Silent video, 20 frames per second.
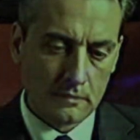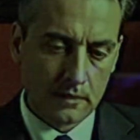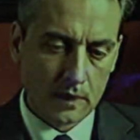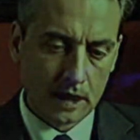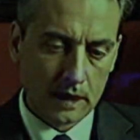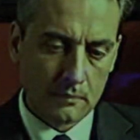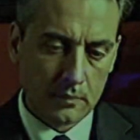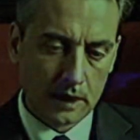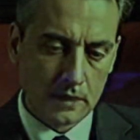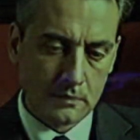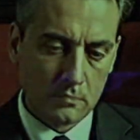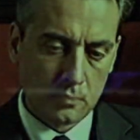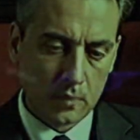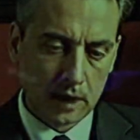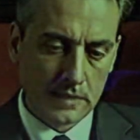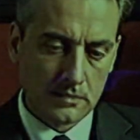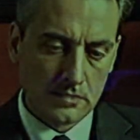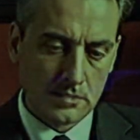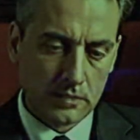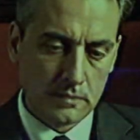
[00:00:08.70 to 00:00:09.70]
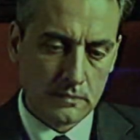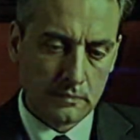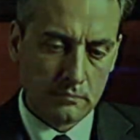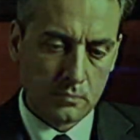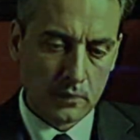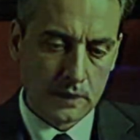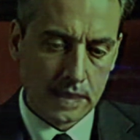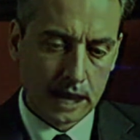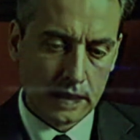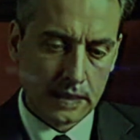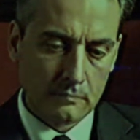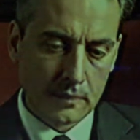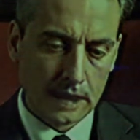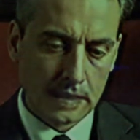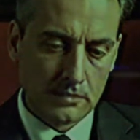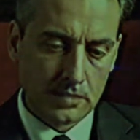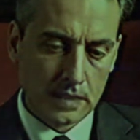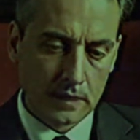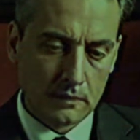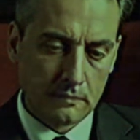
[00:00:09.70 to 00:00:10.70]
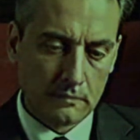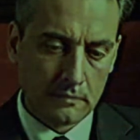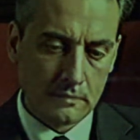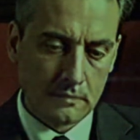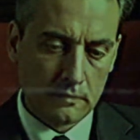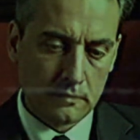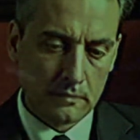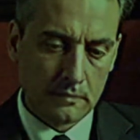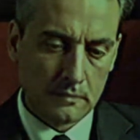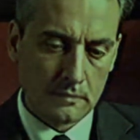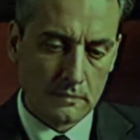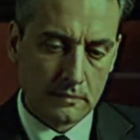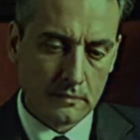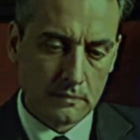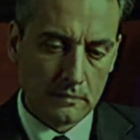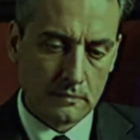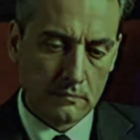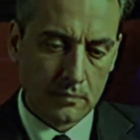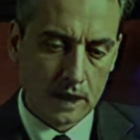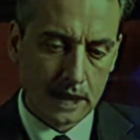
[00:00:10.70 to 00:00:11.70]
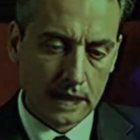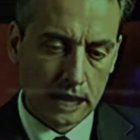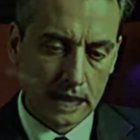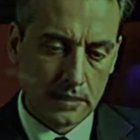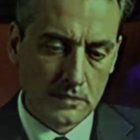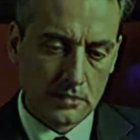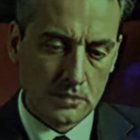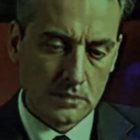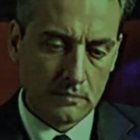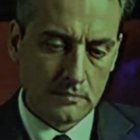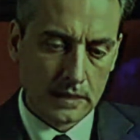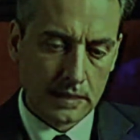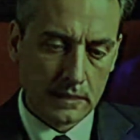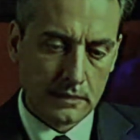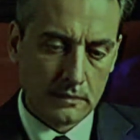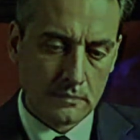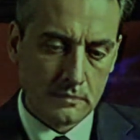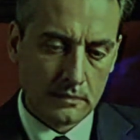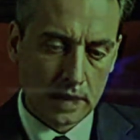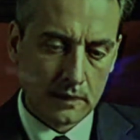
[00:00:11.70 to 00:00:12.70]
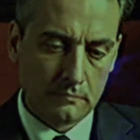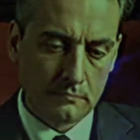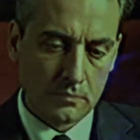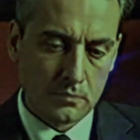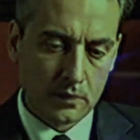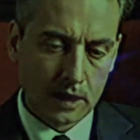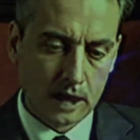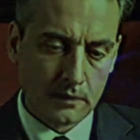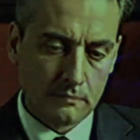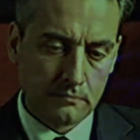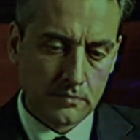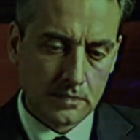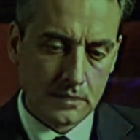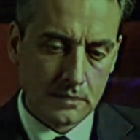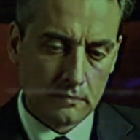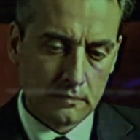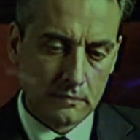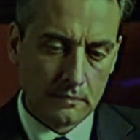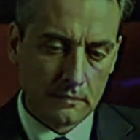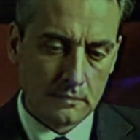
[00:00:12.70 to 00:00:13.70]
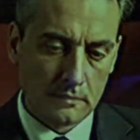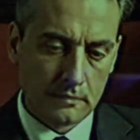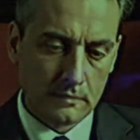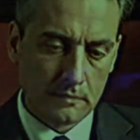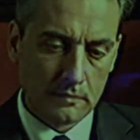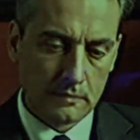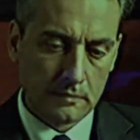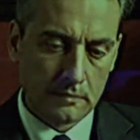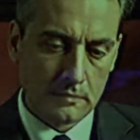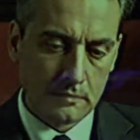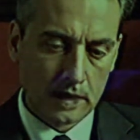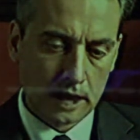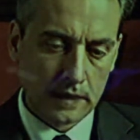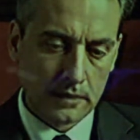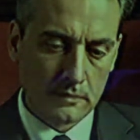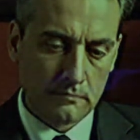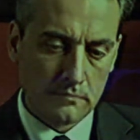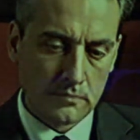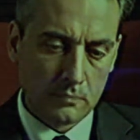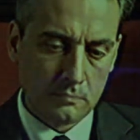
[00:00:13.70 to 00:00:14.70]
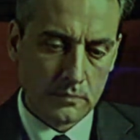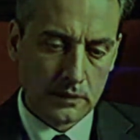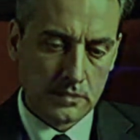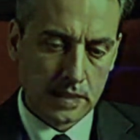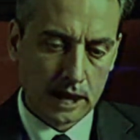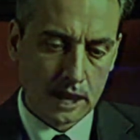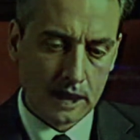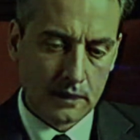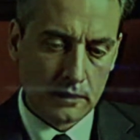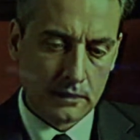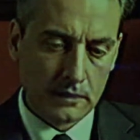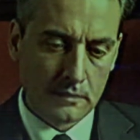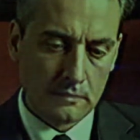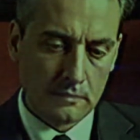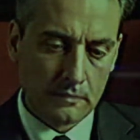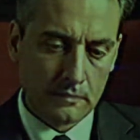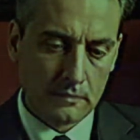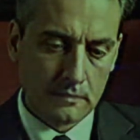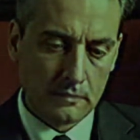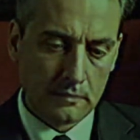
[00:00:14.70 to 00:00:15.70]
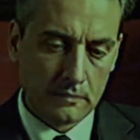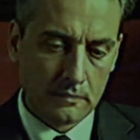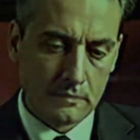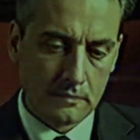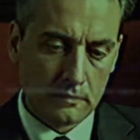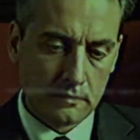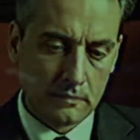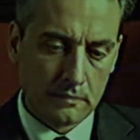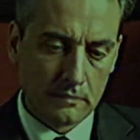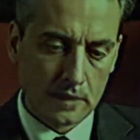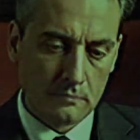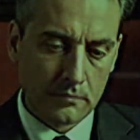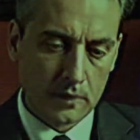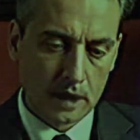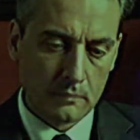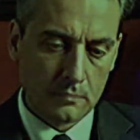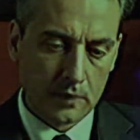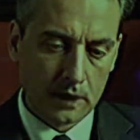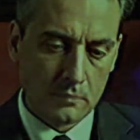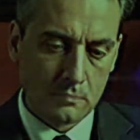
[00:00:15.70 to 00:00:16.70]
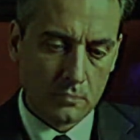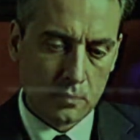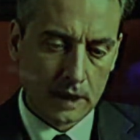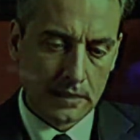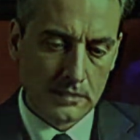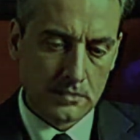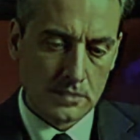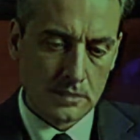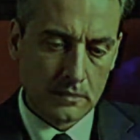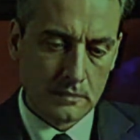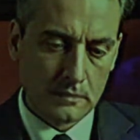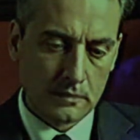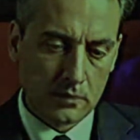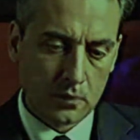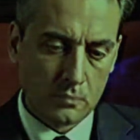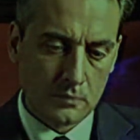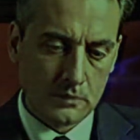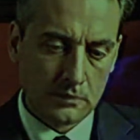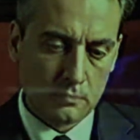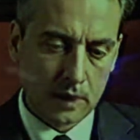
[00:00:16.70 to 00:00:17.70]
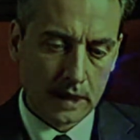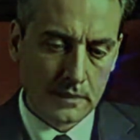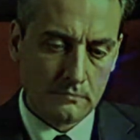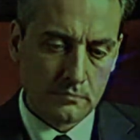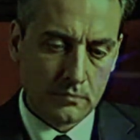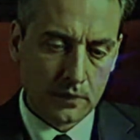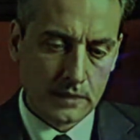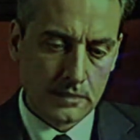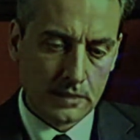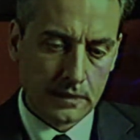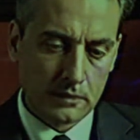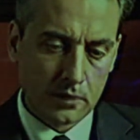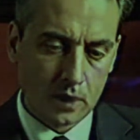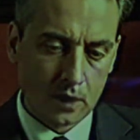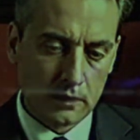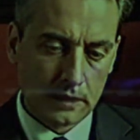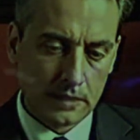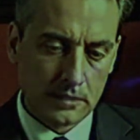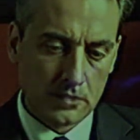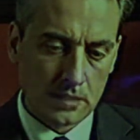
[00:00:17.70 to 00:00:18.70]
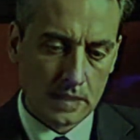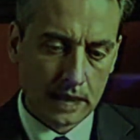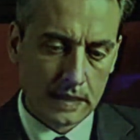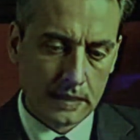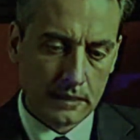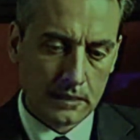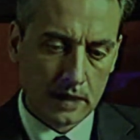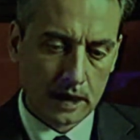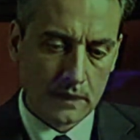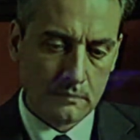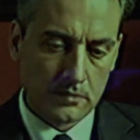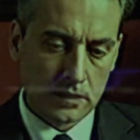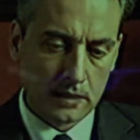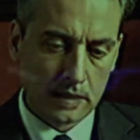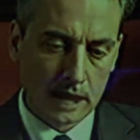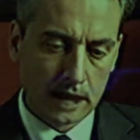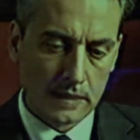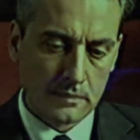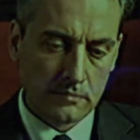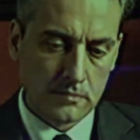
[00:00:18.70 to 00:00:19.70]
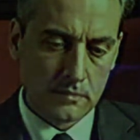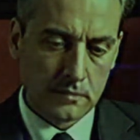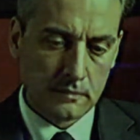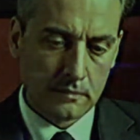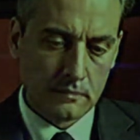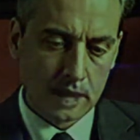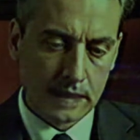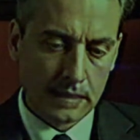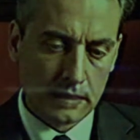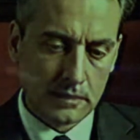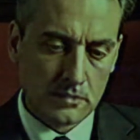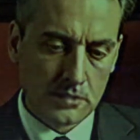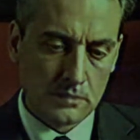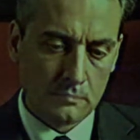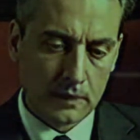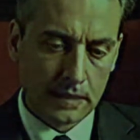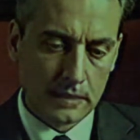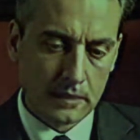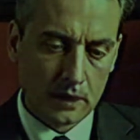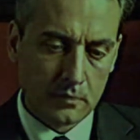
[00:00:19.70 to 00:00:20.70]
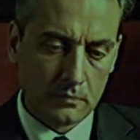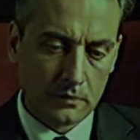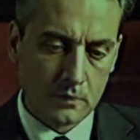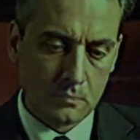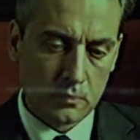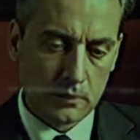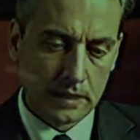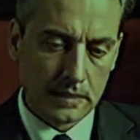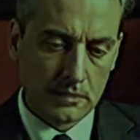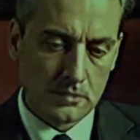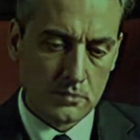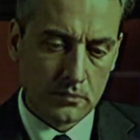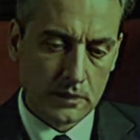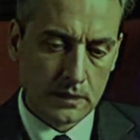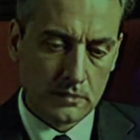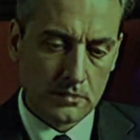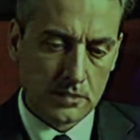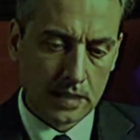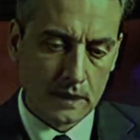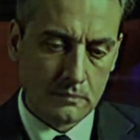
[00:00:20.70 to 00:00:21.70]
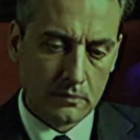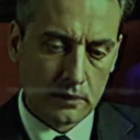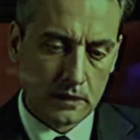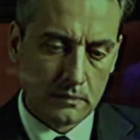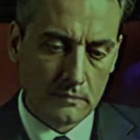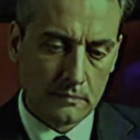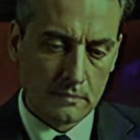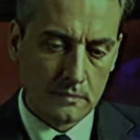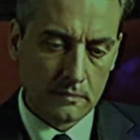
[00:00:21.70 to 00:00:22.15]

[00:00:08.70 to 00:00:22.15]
Herbert West, Reanimator. By H. P. Lovecraft. From the dark. Of Herbert West, who was my friend in college and in afterlife, I can speak only with extreme terror.